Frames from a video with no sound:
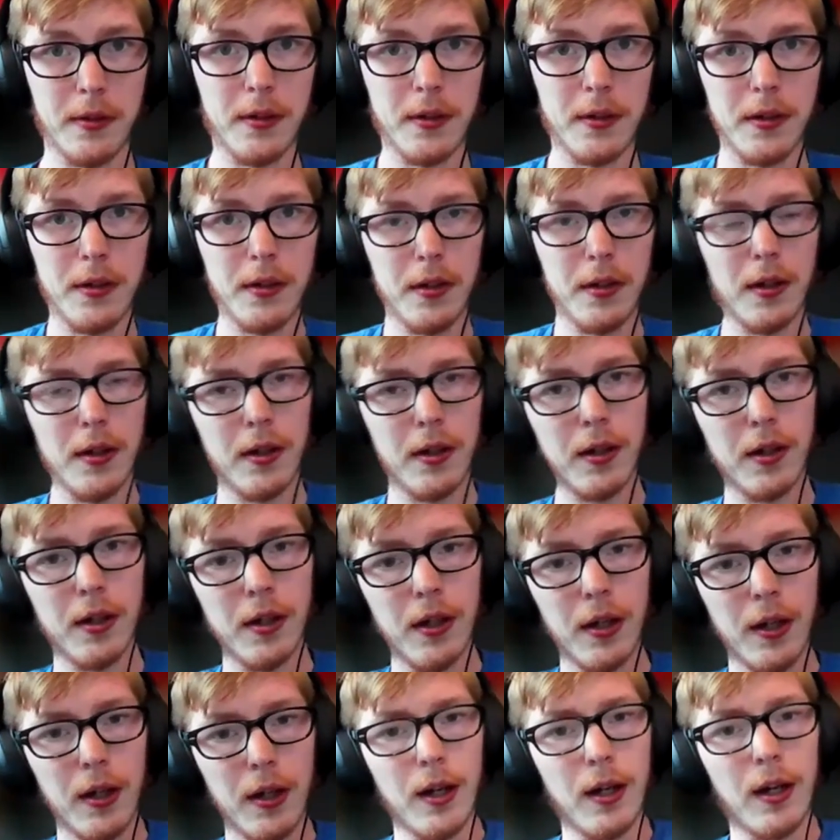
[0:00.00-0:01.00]
Hmm.
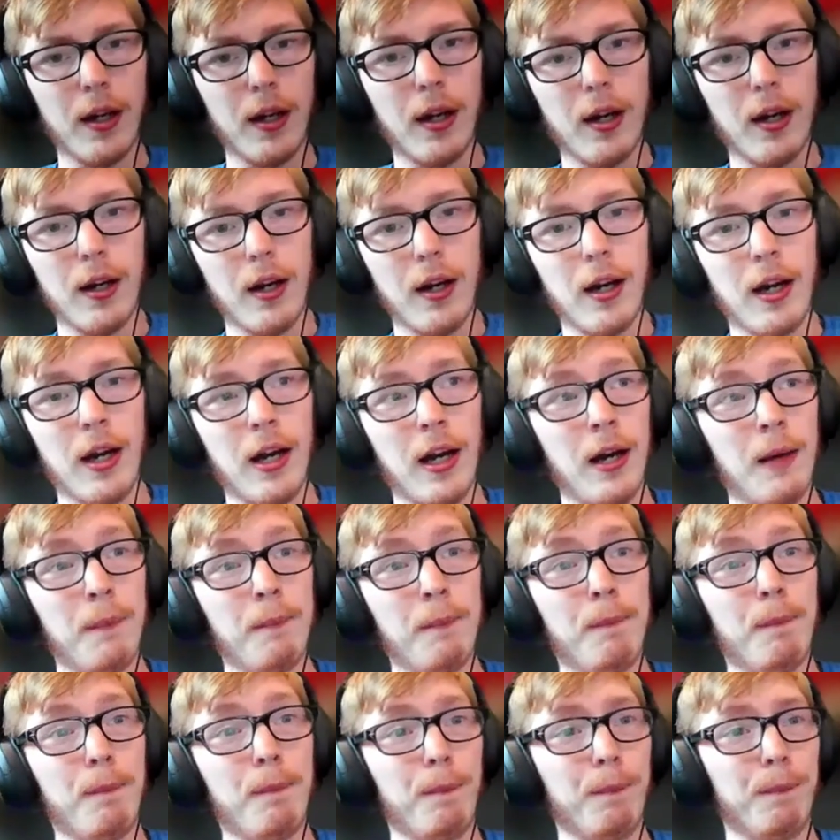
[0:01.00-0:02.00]
Um,
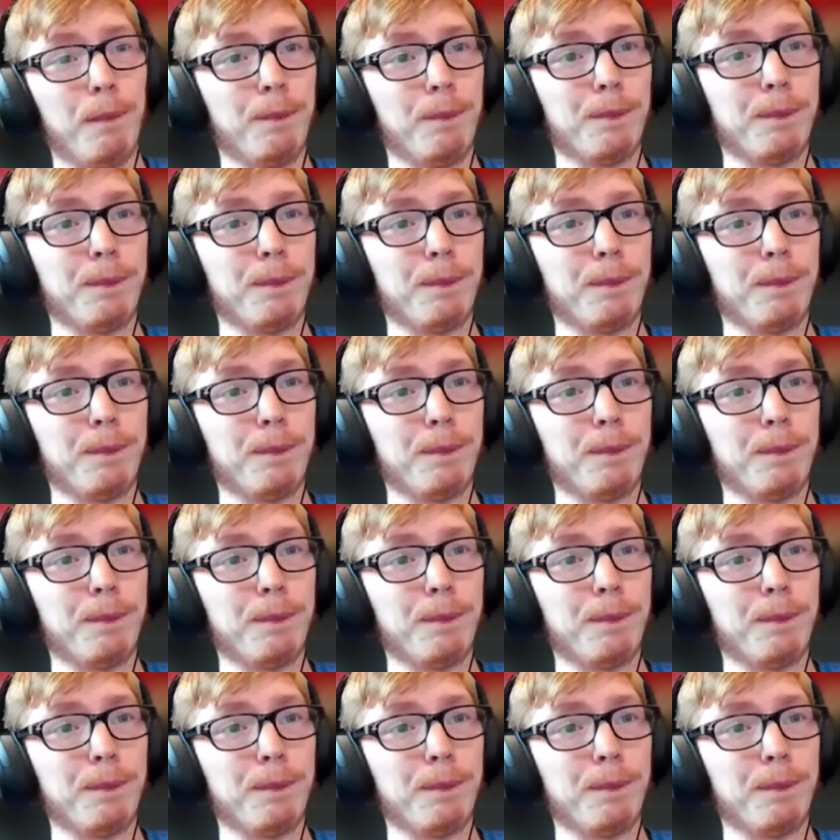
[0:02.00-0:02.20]
yeah.